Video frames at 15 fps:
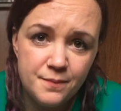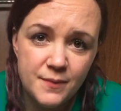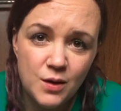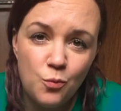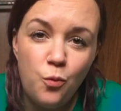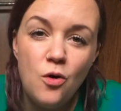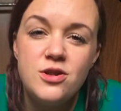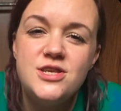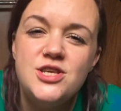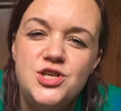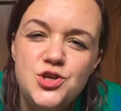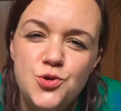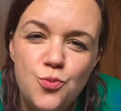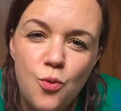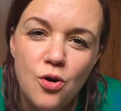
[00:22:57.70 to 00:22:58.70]
What did
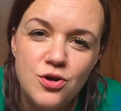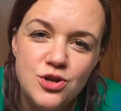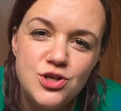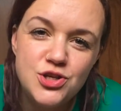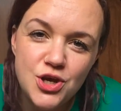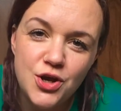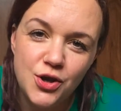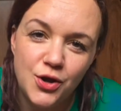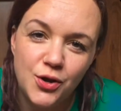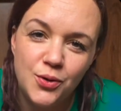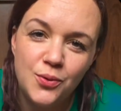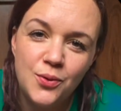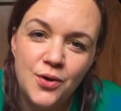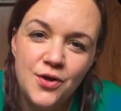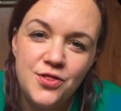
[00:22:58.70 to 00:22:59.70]
you want to do?
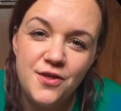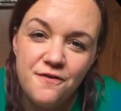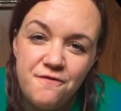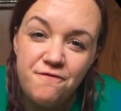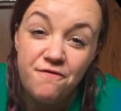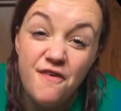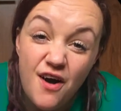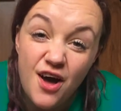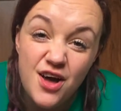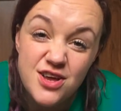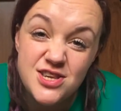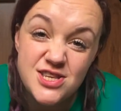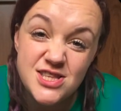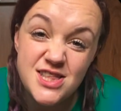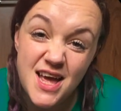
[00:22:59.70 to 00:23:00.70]
The
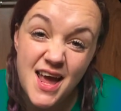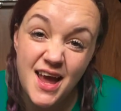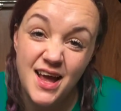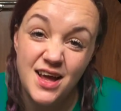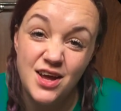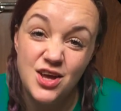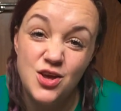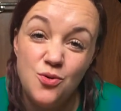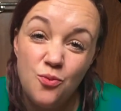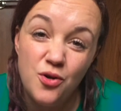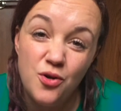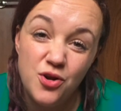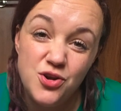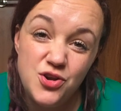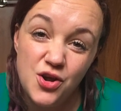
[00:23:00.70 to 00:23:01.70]
first thing you
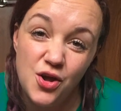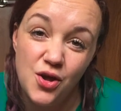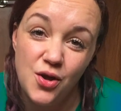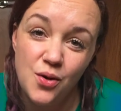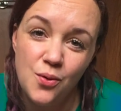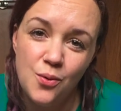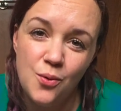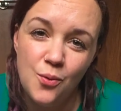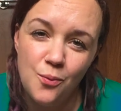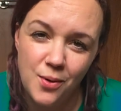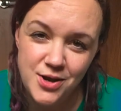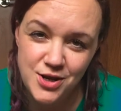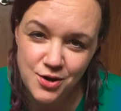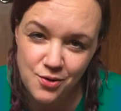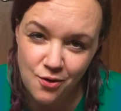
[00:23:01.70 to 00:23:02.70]
to do when
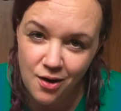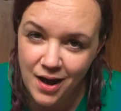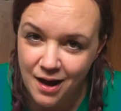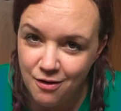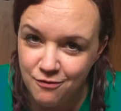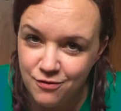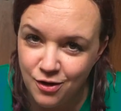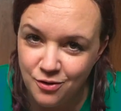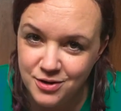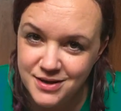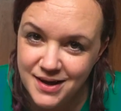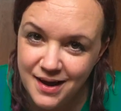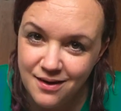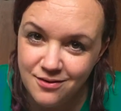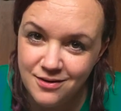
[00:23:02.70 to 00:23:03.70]
you got out of
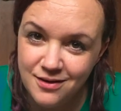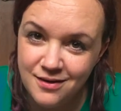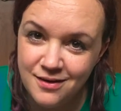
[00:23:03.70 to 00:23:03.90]
lockdown?